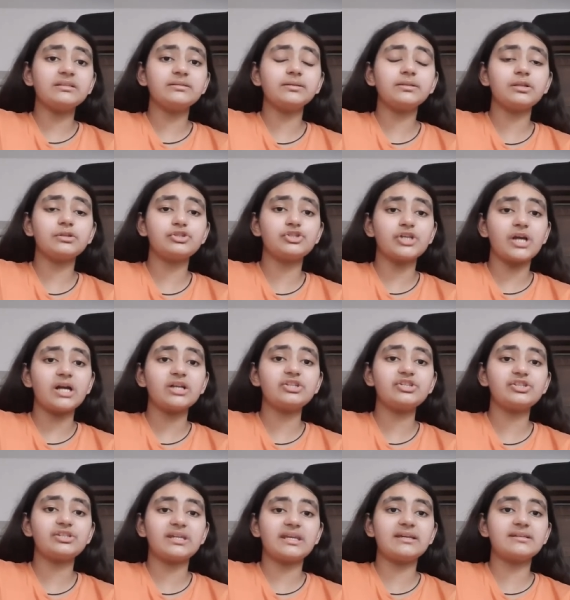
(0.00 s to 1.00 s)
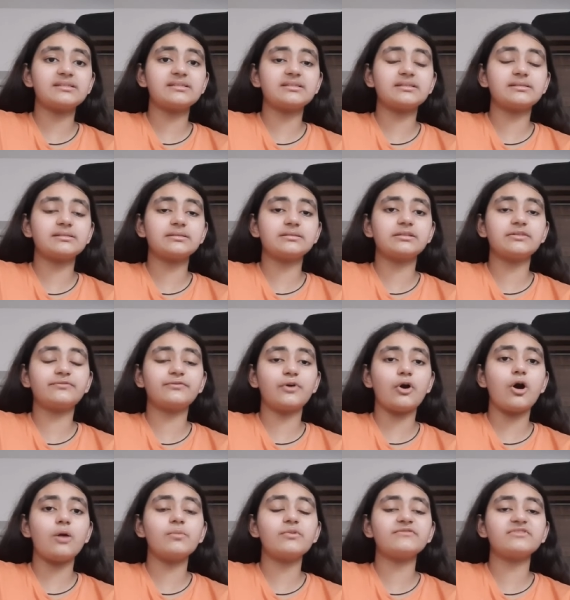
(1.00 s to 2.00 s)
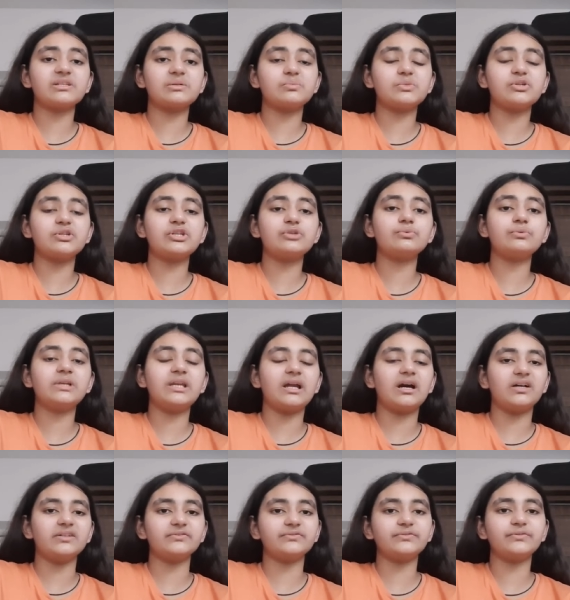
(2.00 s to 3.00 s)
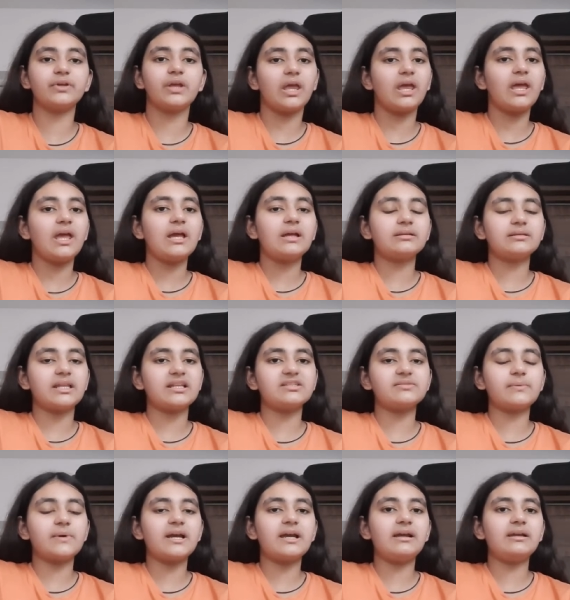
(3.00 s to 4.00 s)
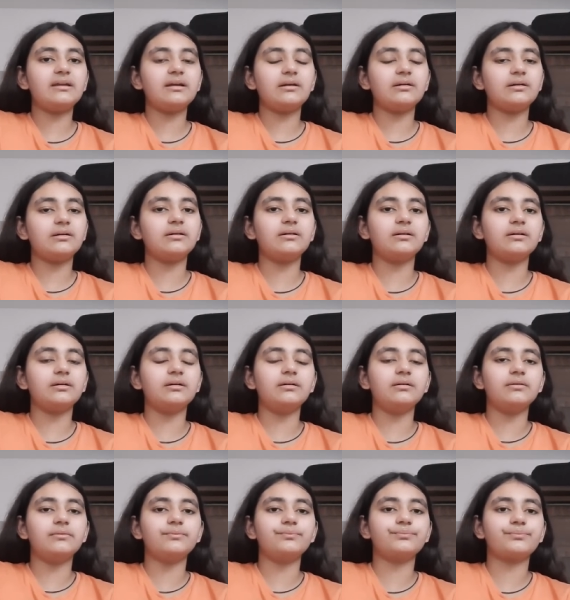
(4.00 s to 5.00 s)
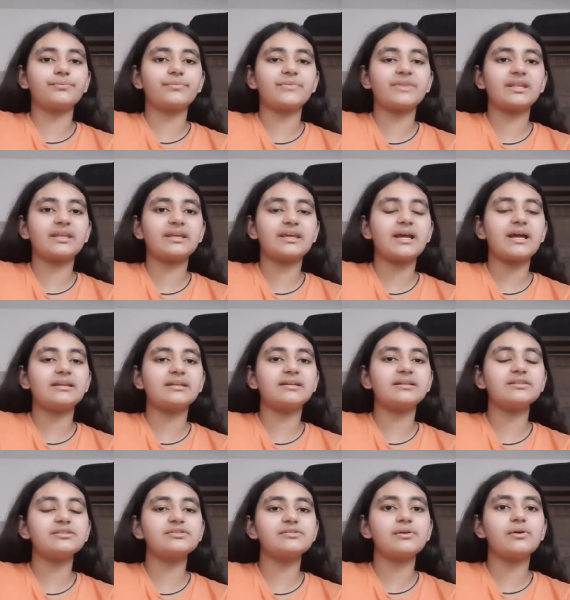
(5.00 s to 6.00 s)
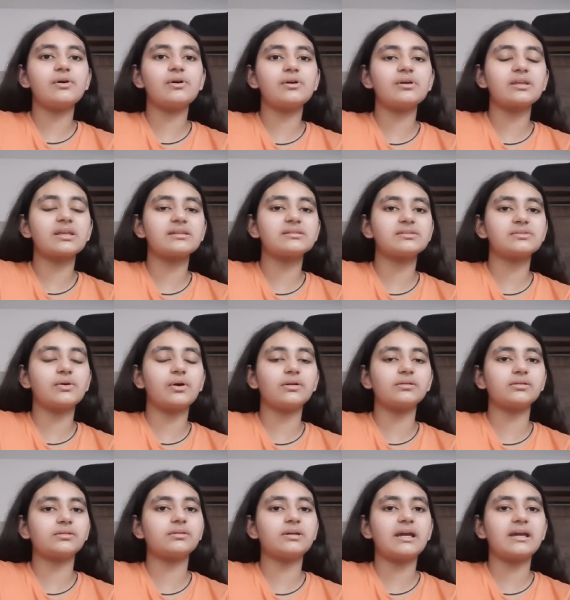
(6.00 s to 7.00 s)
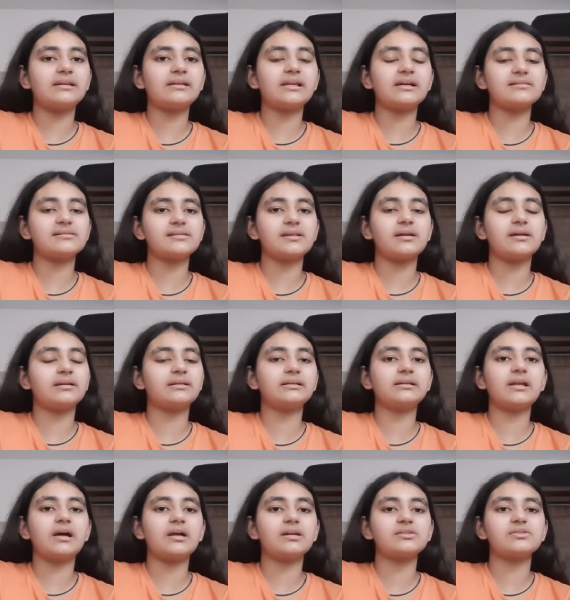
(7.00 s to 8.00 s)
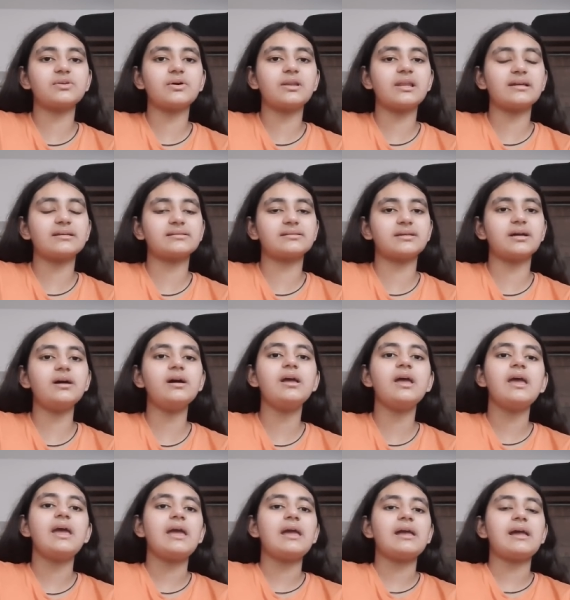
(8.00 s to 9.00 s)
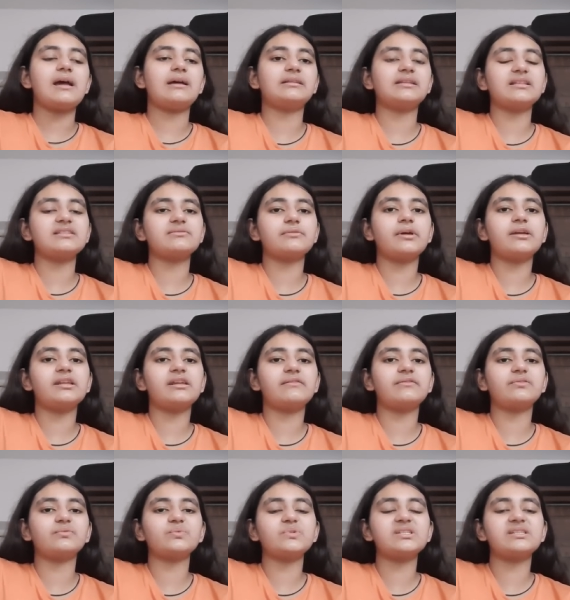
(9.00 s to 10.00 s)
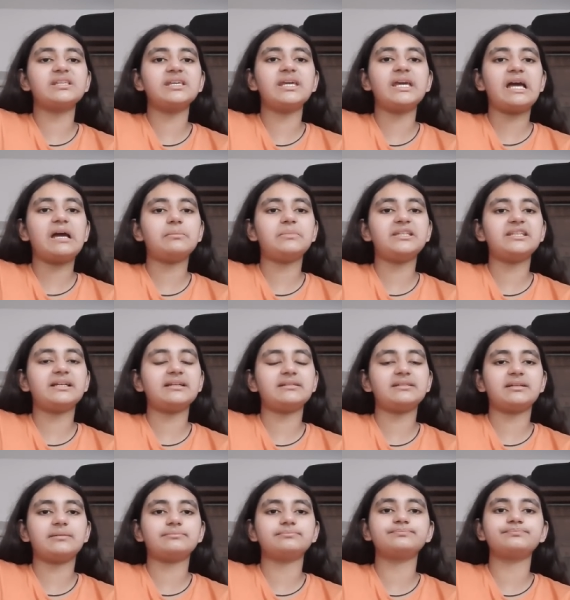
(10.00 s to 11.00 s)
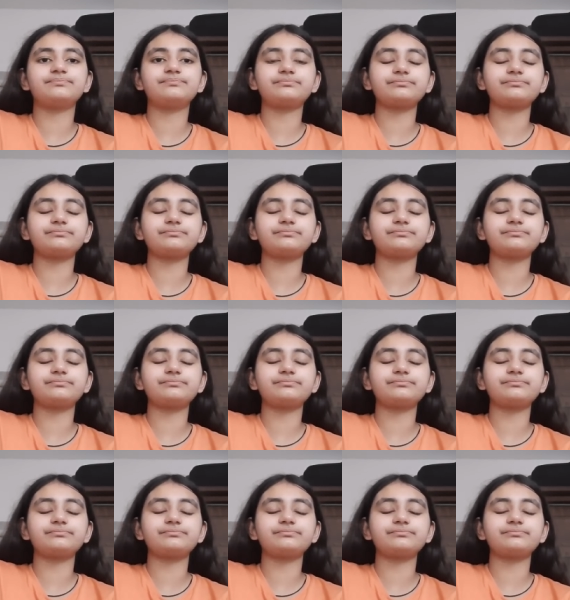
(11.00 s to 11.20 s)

the judge takes the form of someone you love that's why uh, Cadogan saw his daughter and, Lex- and Clarke saw Lexa and that's why Raven was seeing Abby that time